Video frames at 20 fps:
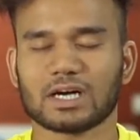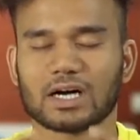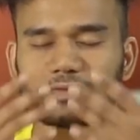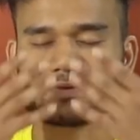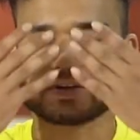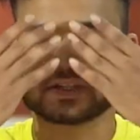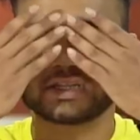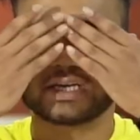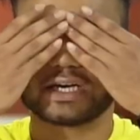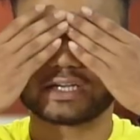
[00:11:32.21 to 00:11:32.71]

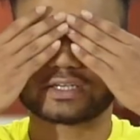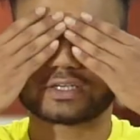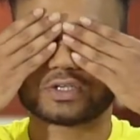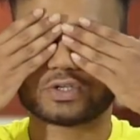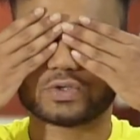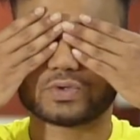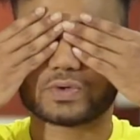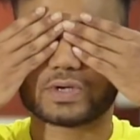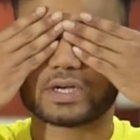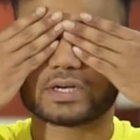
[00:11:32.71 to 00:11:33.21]
After that,
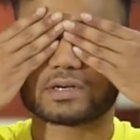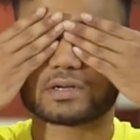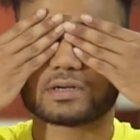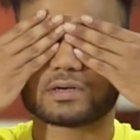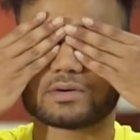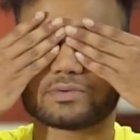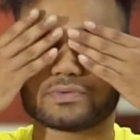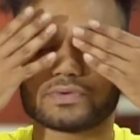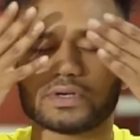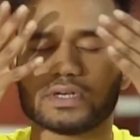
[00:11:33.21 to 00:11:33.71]
you can
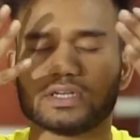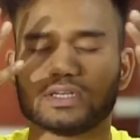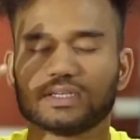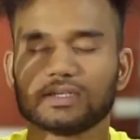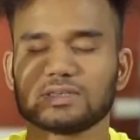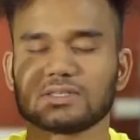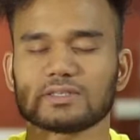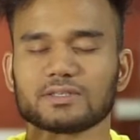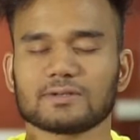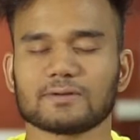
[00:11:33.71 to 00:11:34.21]

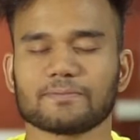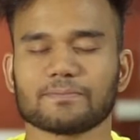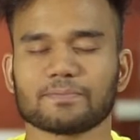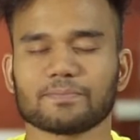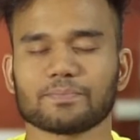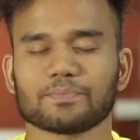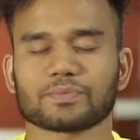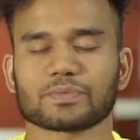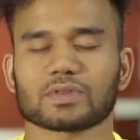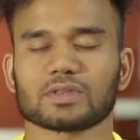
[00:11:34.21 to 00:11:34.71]
release
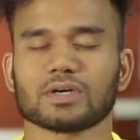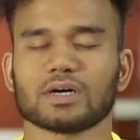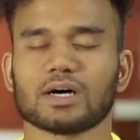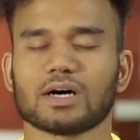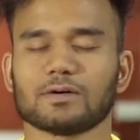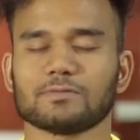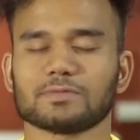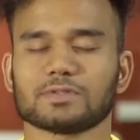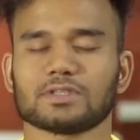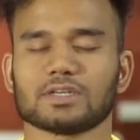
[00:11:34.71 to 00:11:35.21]
the
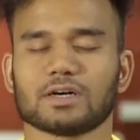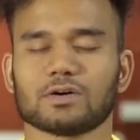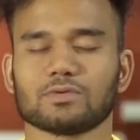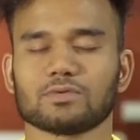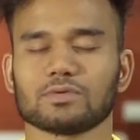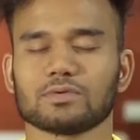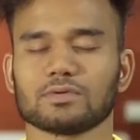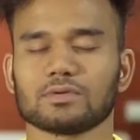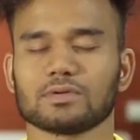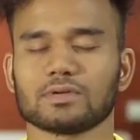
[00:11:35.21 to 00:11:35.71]
arms
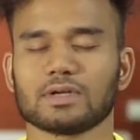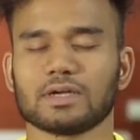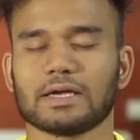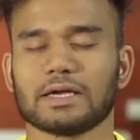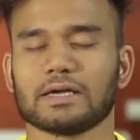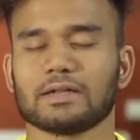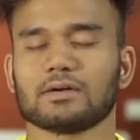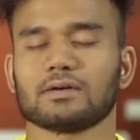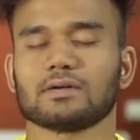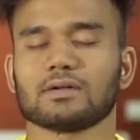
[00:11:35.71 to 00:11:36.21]
down
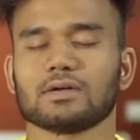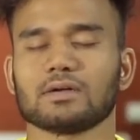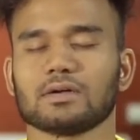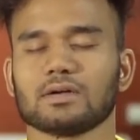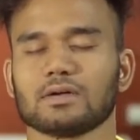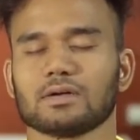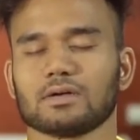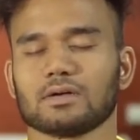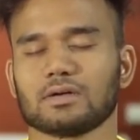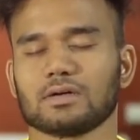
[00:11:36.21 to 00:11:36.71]
and
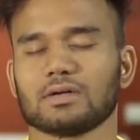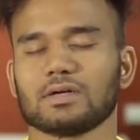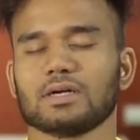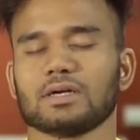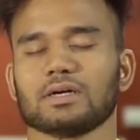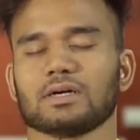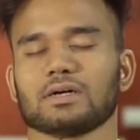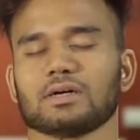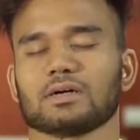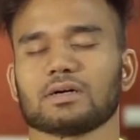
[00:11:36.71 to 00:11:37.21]

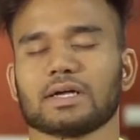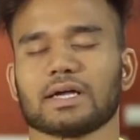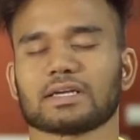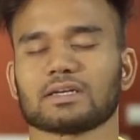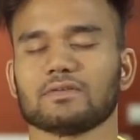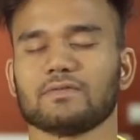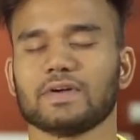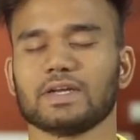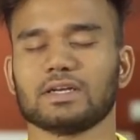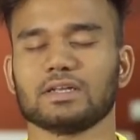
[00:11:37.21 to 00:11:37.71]

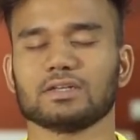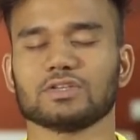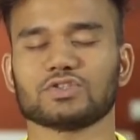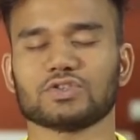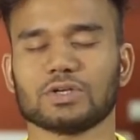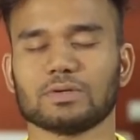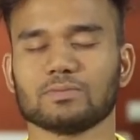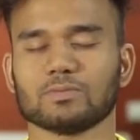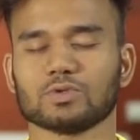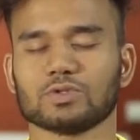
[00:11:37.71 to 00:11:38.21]
activating
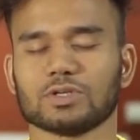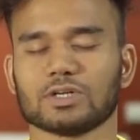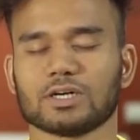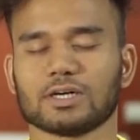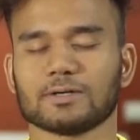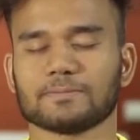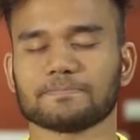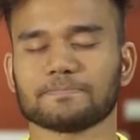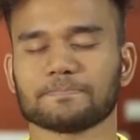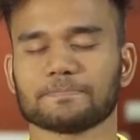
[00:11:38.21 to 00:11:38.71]
chin
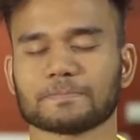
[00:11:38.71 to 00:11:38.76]
mudra,